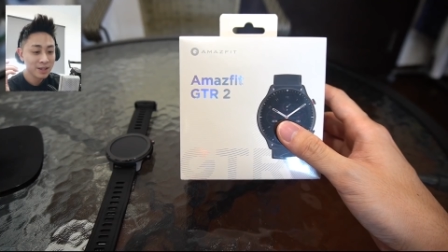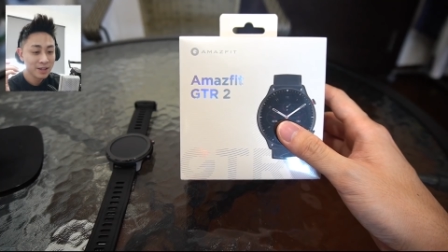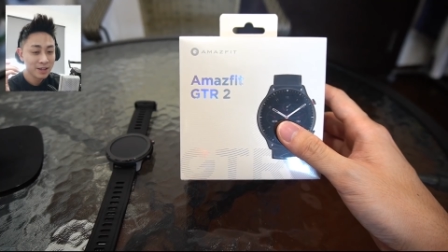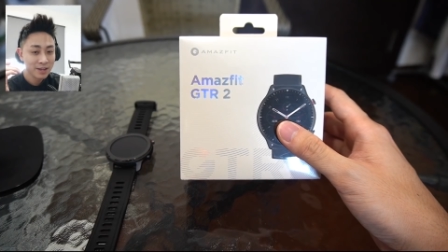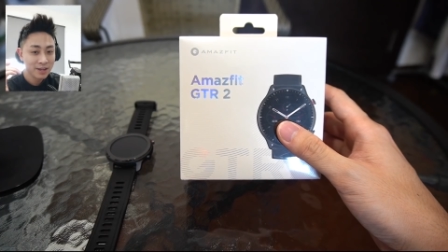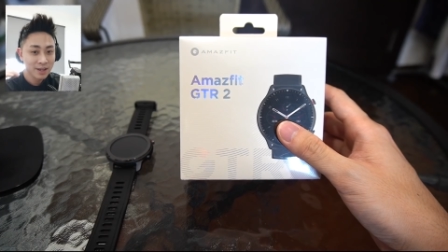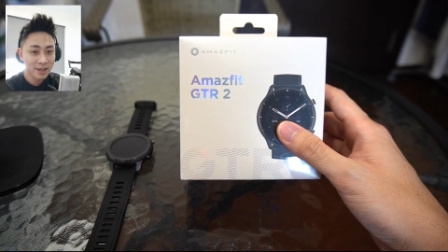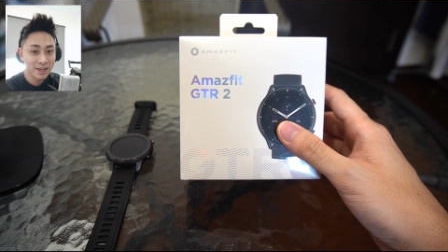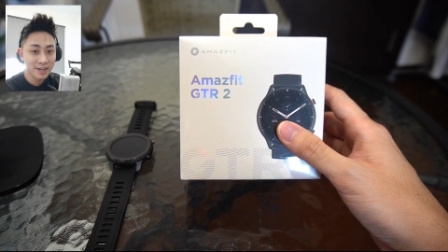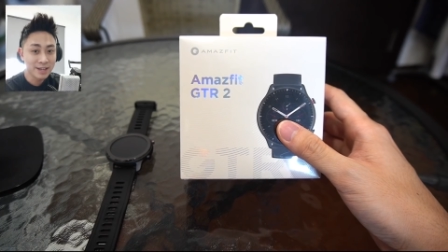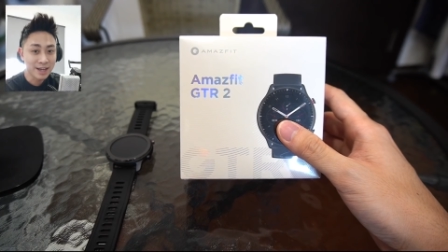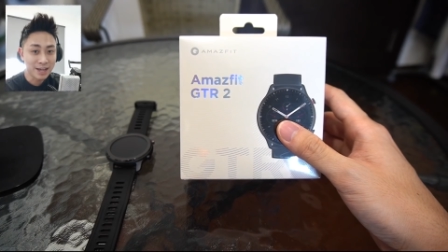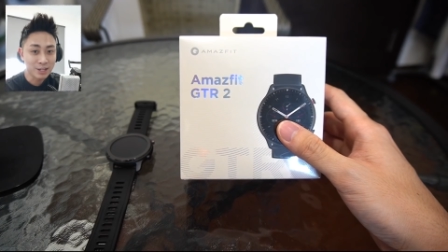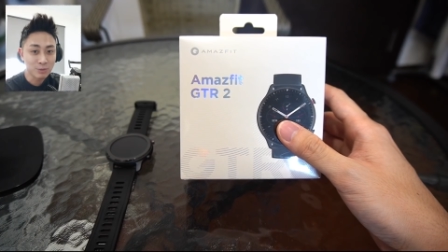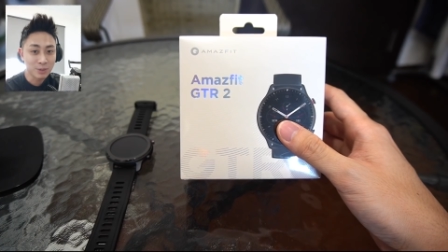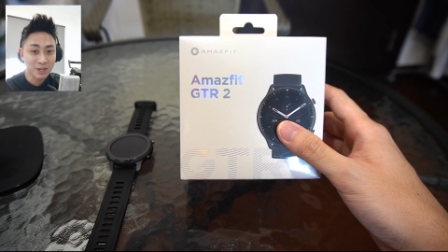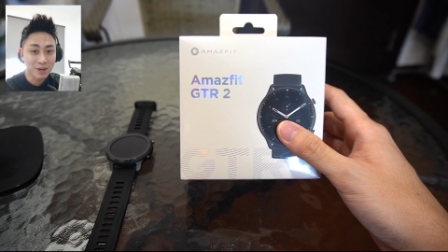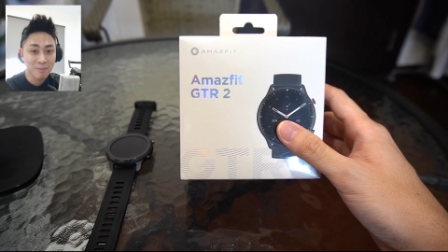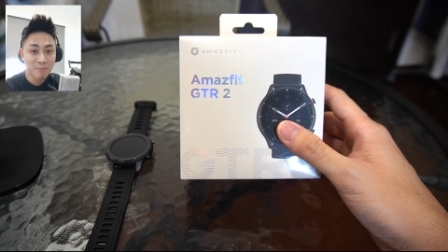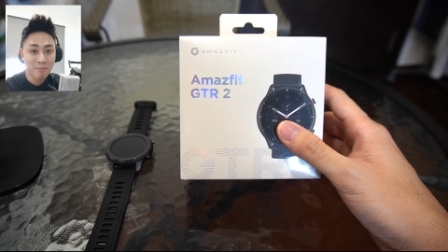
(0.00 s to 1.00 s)
Hey
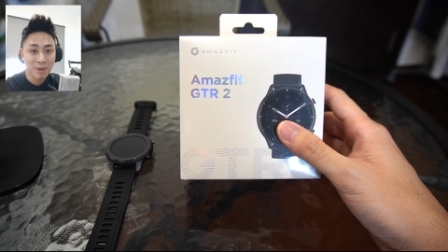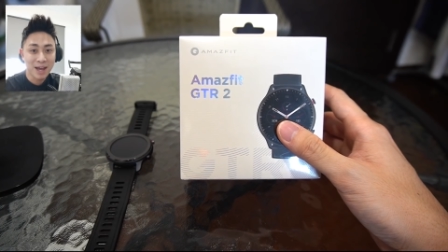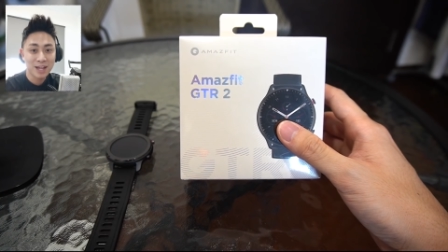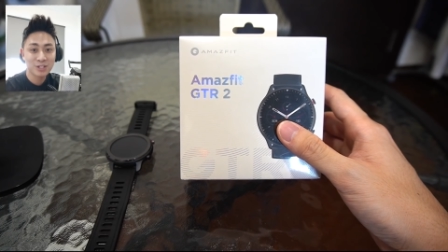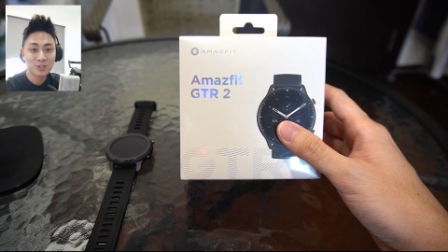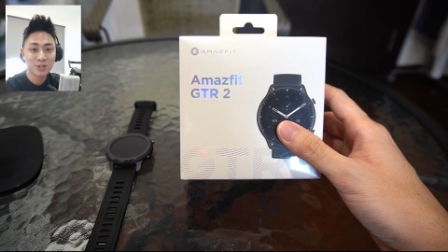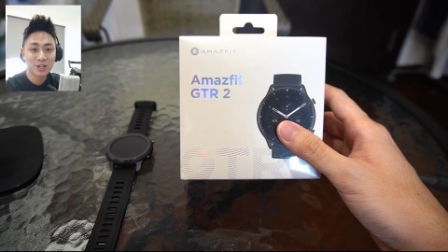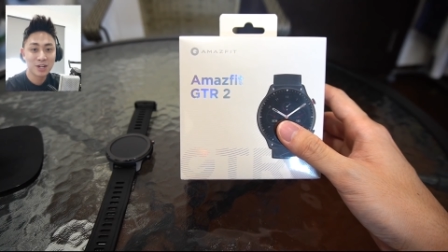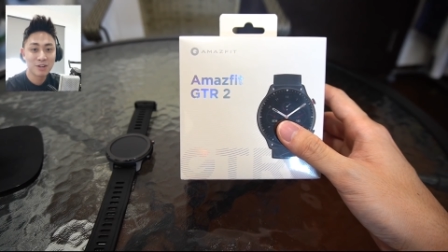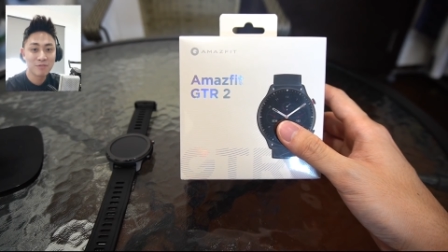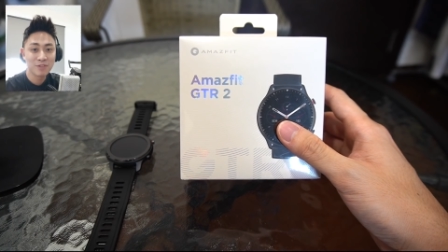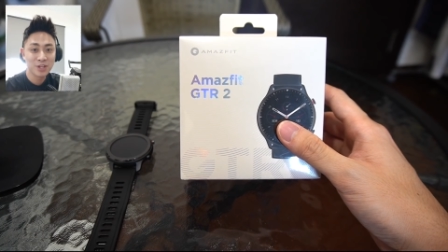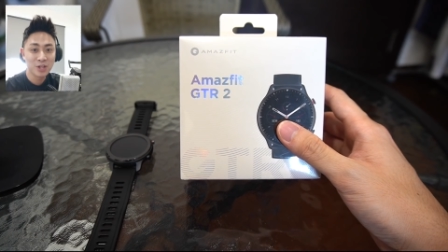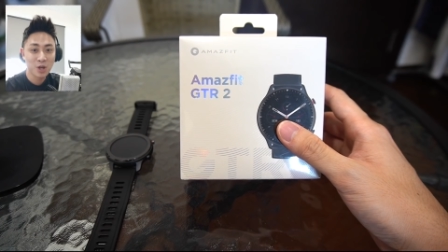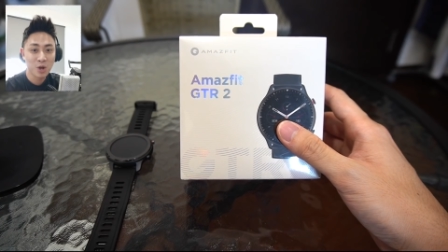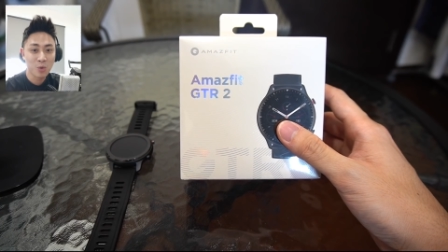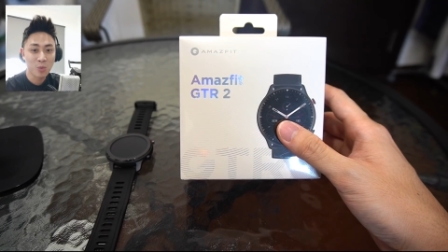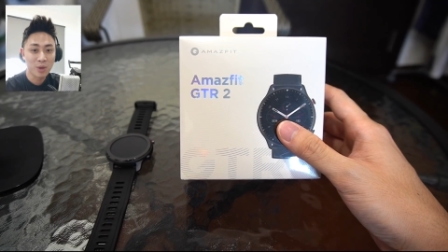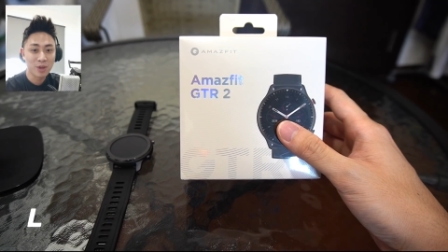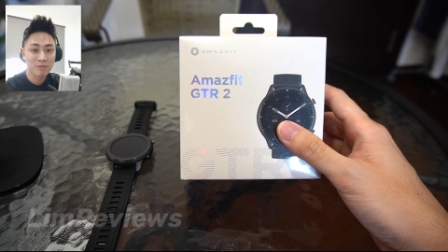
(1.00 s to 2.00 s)
guys, welcome back to another
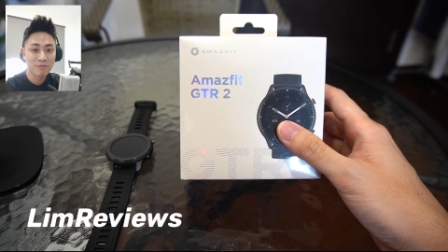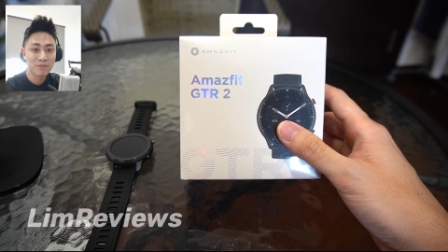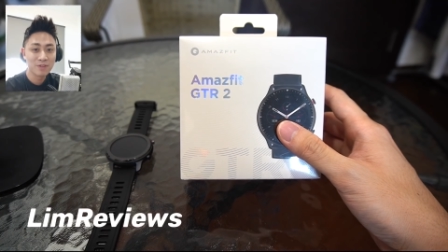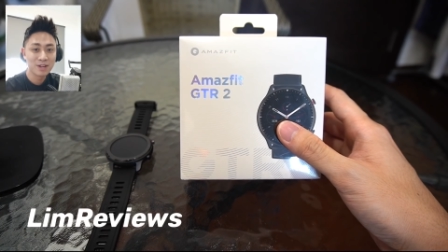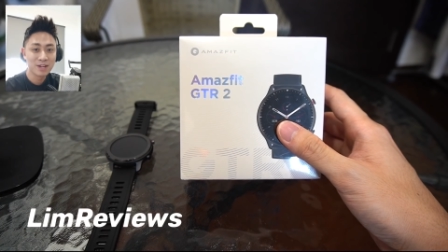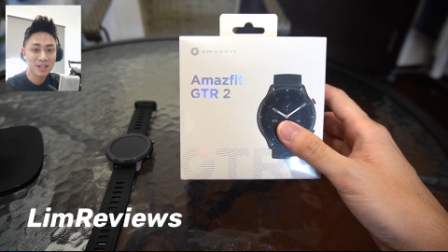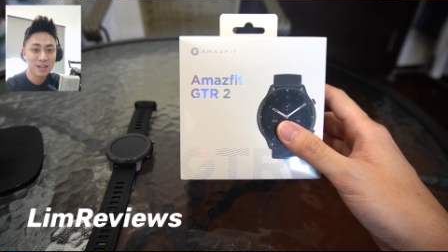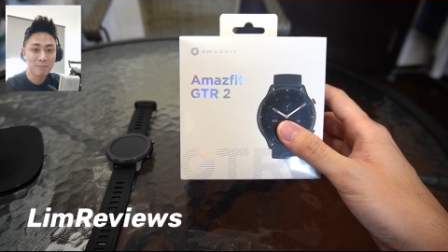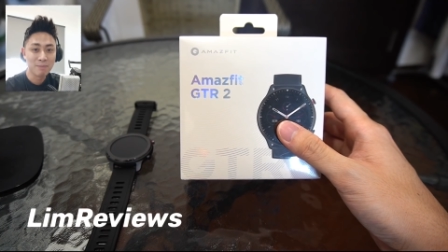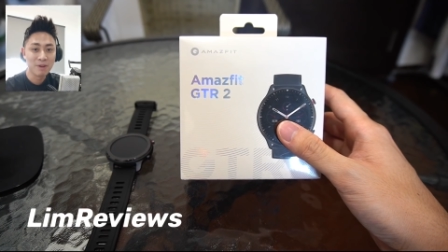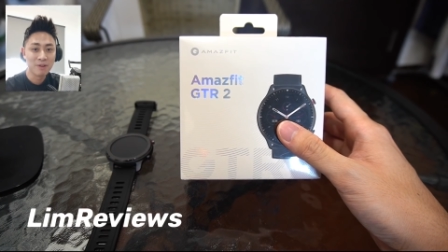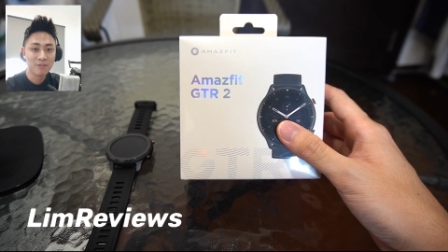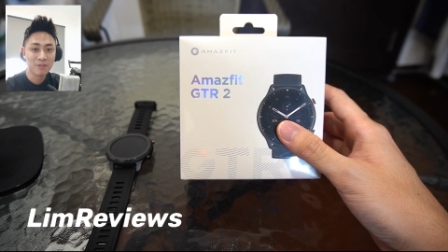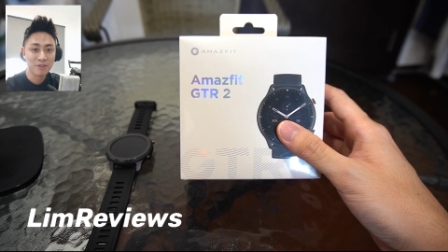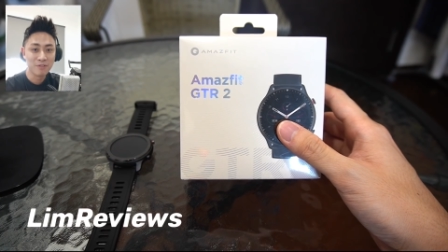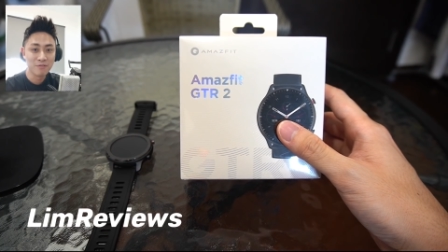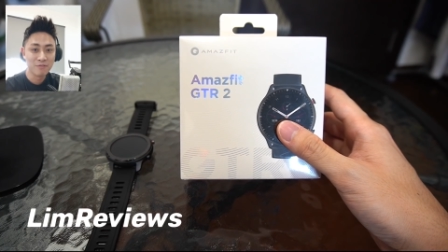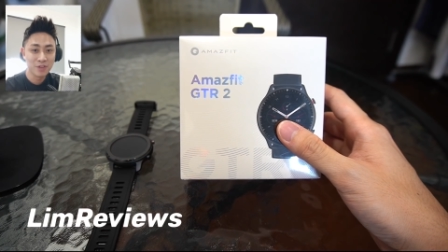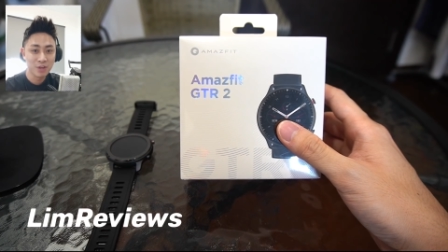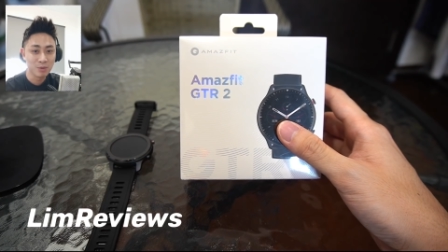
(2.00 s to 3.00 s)
video with Lim
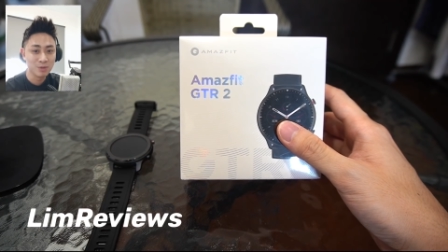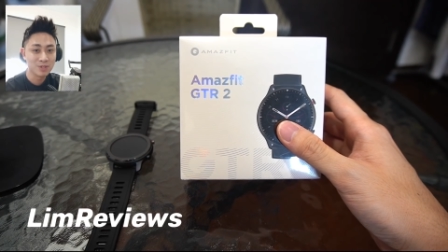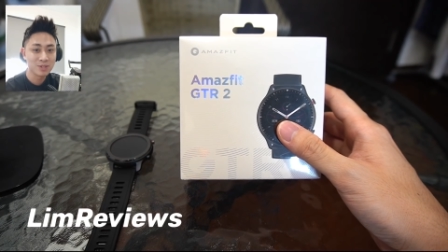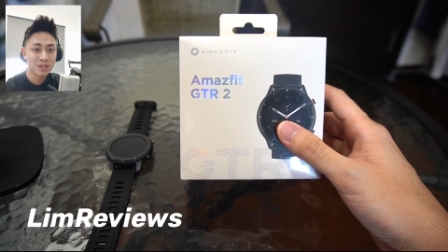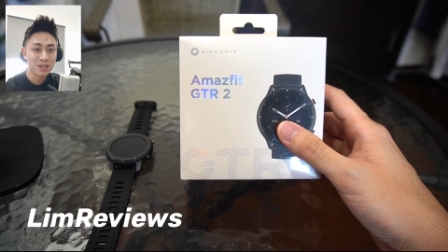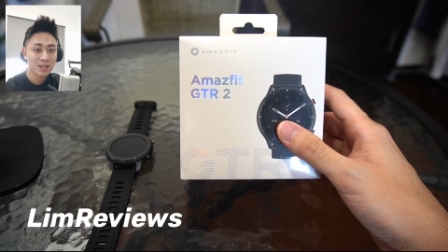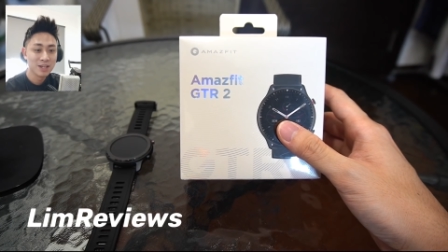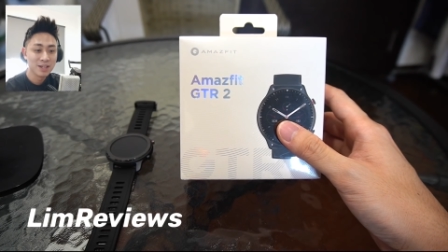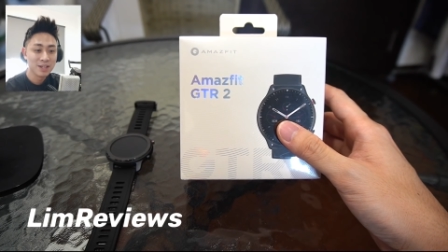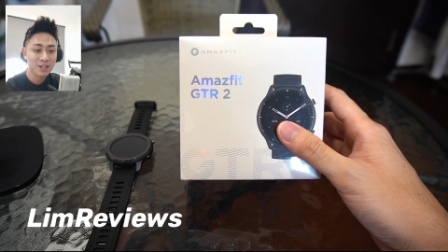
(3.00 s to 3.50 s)
Reviews.